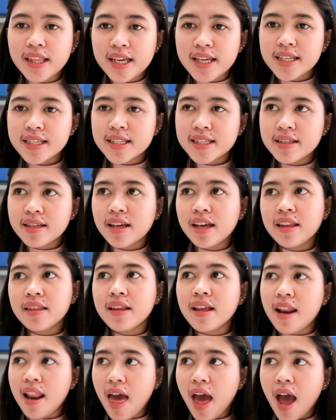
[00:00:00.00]
this in
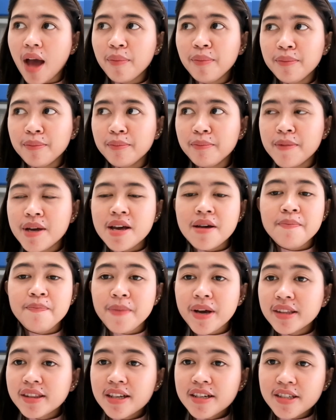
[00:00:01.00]
the lab.
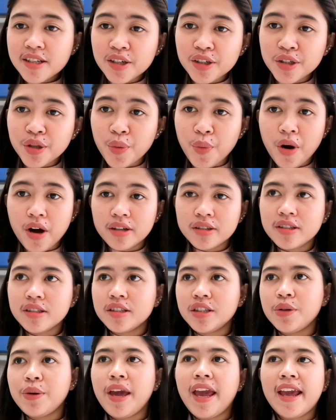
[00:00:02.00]
Medtechs are the one
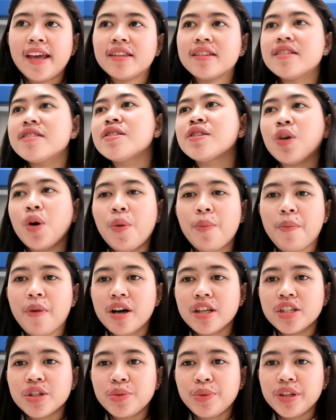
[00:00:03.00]
that you hated so
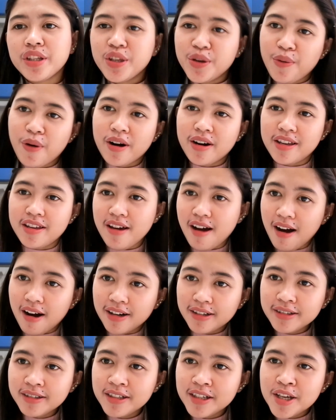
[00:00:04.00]
much when you are
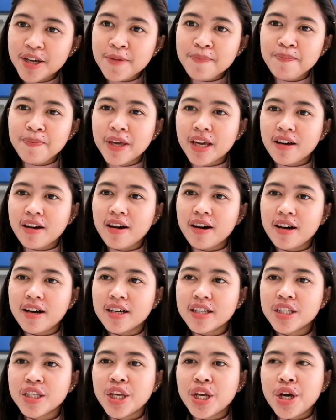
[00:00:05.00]
young
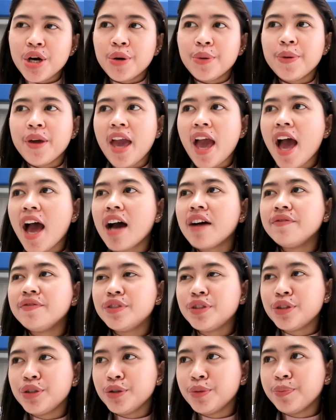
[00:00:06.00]
because we
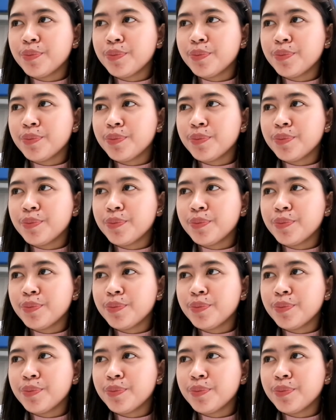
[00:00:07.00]
have to